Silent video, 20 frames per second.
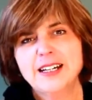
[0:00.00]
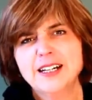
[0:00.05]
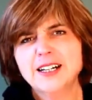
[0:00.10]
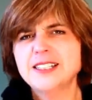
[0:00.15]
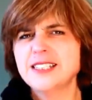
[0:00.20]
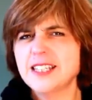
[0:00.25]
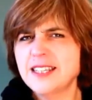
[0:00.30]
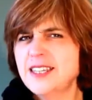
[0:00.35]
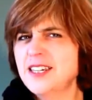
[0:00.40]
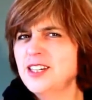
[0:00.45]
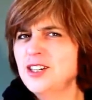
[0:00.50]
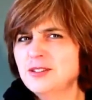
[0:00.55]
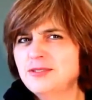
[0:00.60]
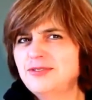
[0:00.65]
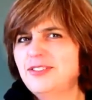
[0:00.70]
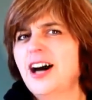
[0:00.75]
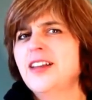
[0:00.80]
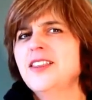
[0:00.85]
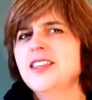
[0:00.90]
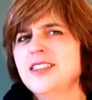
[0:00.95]
because I think you'll
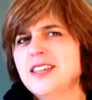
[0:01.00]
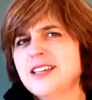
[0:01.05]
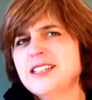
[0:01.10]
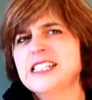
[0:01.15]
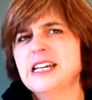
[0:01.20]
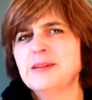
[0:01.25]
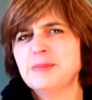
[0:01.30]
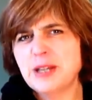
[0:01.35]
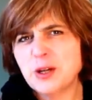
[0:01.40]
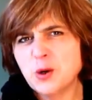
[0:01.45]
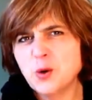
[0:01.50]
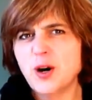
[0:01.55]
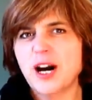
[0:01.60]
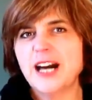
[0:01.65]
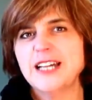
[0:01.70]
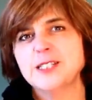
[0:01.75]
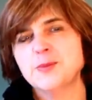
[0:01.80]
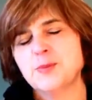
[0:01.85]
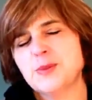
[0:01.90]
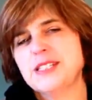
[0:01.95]
find that there's something
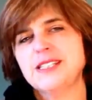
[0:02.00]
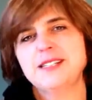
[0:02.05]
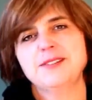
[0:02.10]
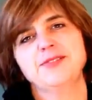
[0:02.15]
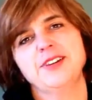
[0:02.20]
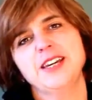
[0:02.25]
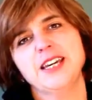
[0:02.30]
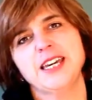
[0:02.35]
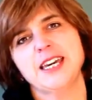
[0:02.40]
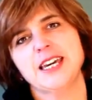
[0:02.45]
quite specific